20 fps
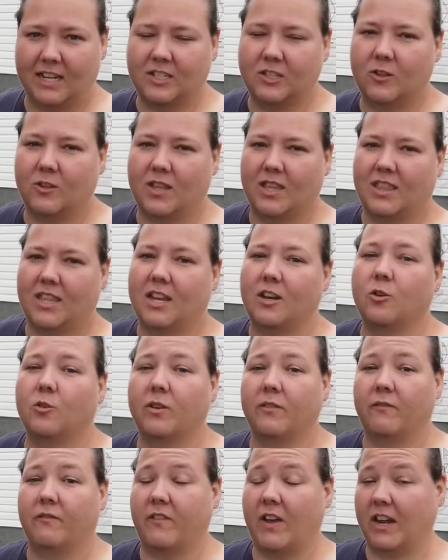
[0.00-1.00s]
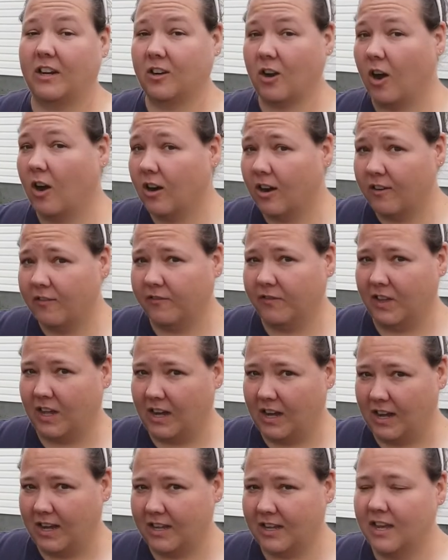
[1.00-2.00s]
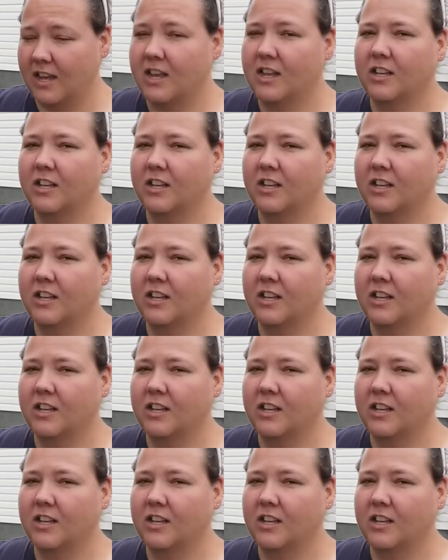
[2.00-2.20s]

so that they don't infect our flock.